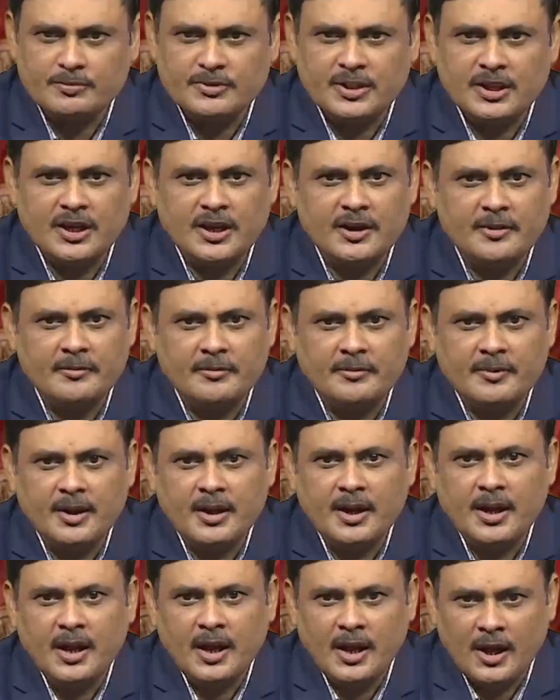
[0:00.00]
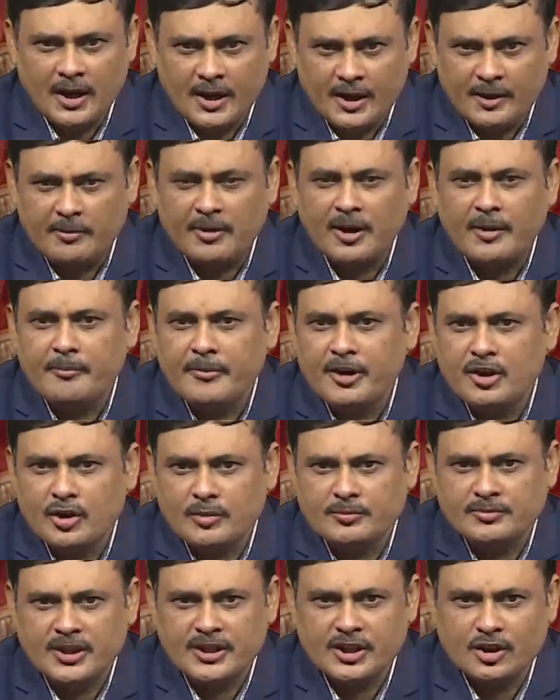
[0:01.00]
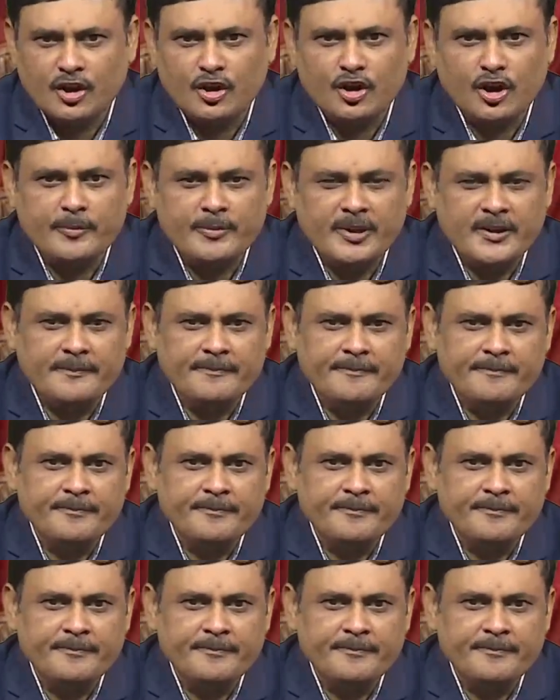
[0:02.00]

the development of the economy,